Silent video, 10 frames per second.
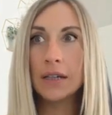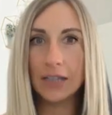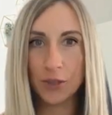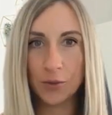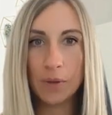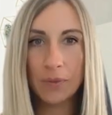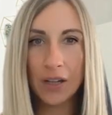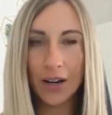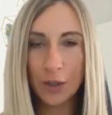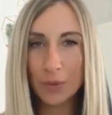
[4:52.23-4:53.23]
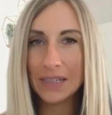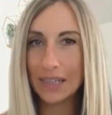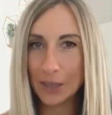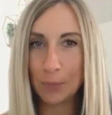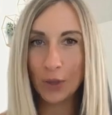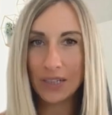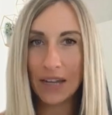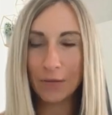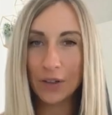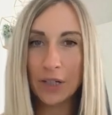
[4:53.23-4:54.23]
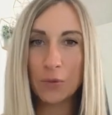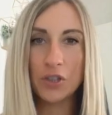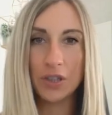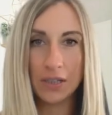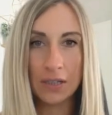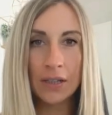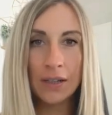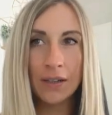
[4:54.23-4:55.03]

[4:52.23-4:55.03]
extremely hard it wasn't like a sprint effort it was just